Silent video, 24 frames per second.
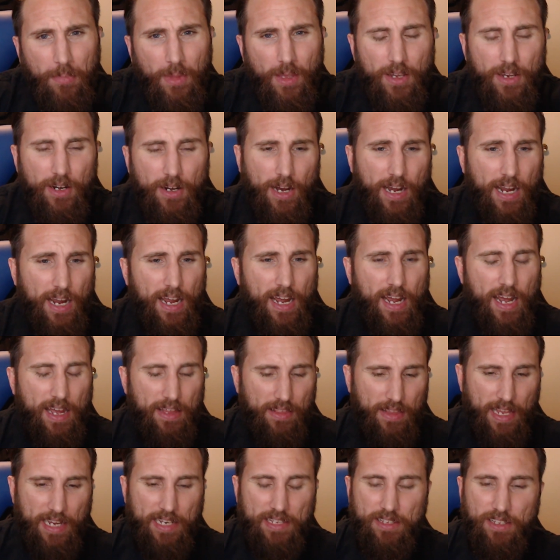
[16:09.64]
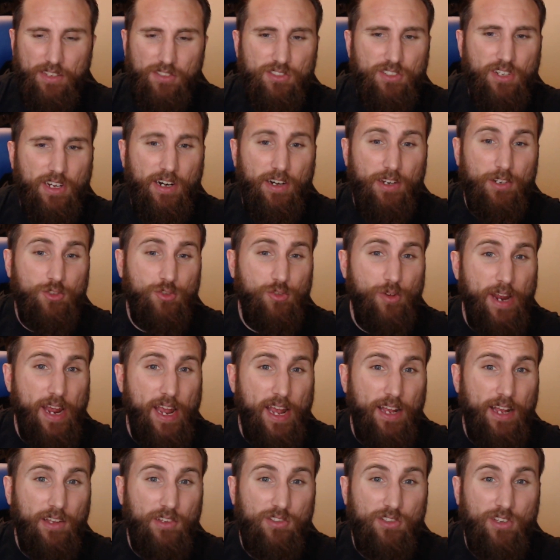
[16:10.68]
you know, I like these kind of
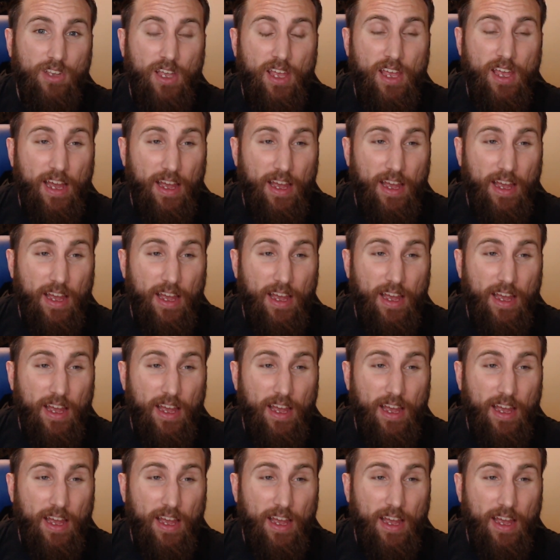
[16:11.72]
tracks.